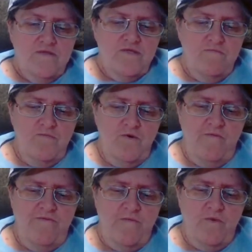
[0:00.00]
to
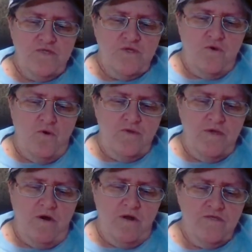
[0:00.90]
move from what you're
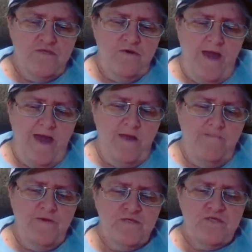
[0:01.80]
holding on to. And
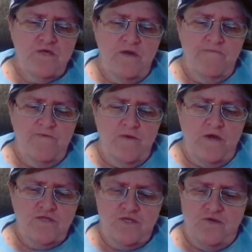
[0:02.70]
if you're
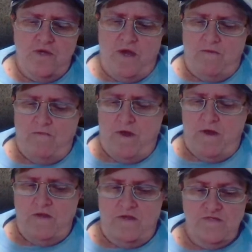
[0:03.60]
not sure yet,
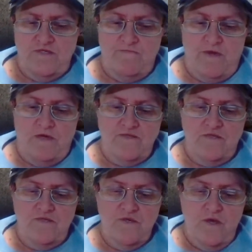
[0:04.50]
right, in some
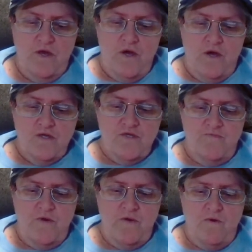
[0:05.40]
cases, to
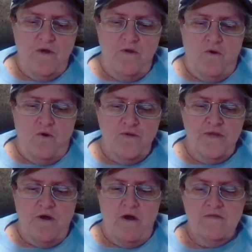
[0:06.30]
bring what you're
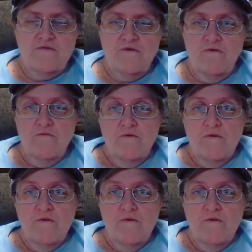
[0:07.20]
holding on to